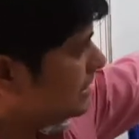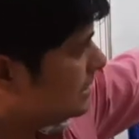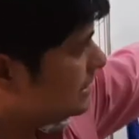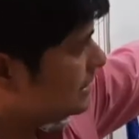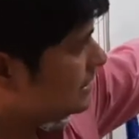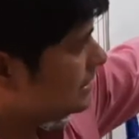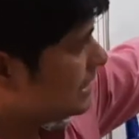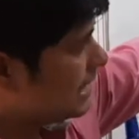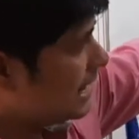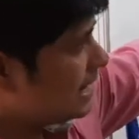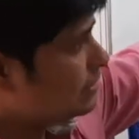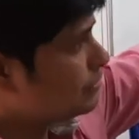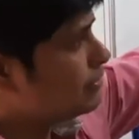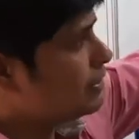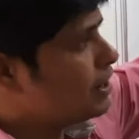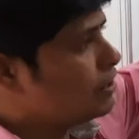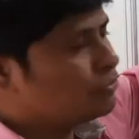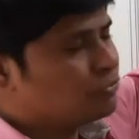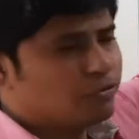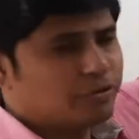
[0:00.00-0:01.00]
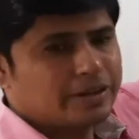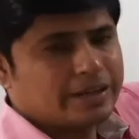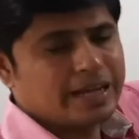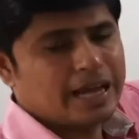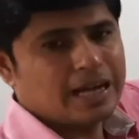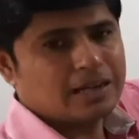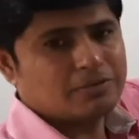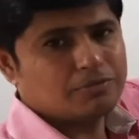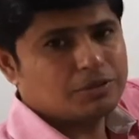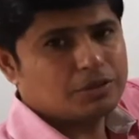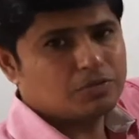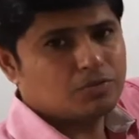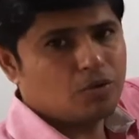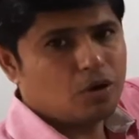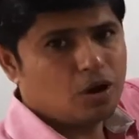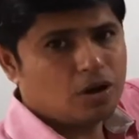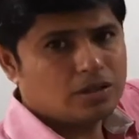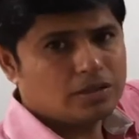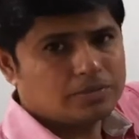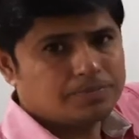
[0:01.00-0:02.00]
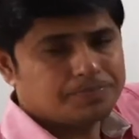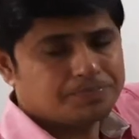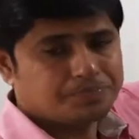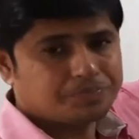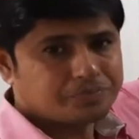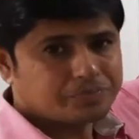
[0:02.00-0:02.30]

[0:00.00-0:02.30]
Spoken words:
that we have to react with what?